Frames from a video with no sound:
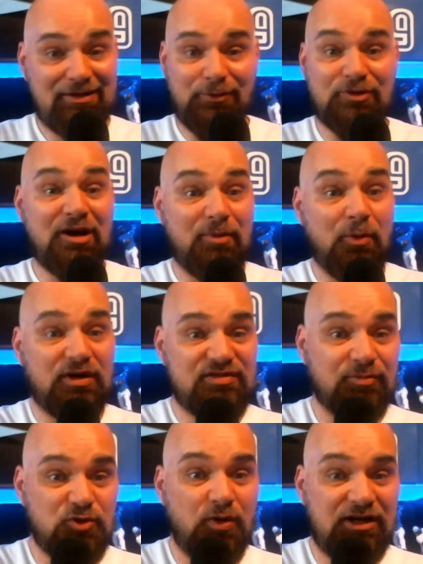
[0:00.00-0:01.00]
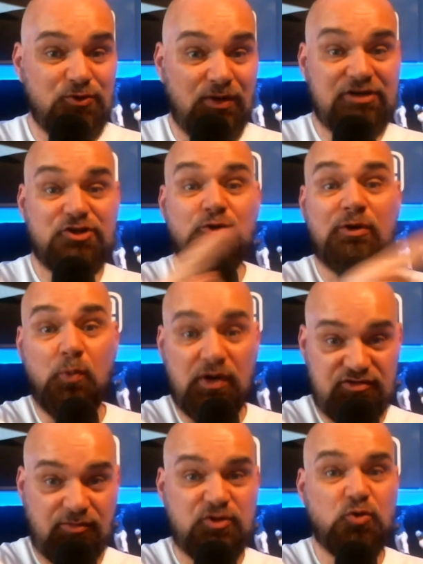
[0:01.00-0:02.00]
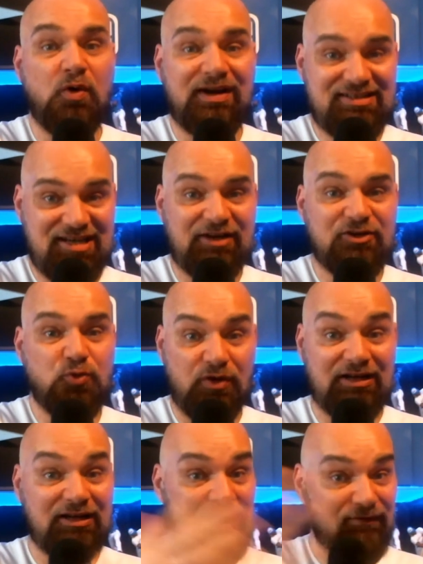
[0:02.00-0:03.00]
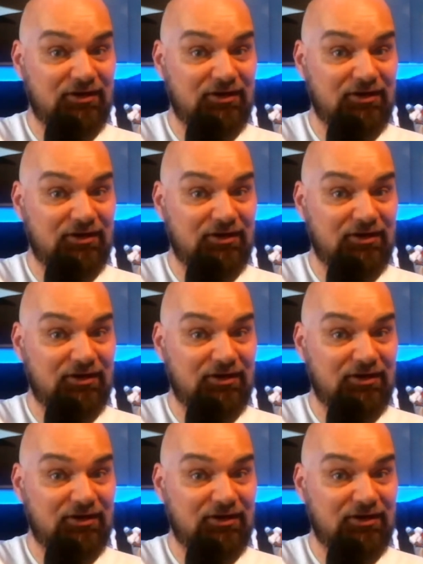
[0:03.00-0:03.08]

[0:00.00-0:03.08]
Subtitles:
We're talking about one's from 2022 and one's from 2010, 2011.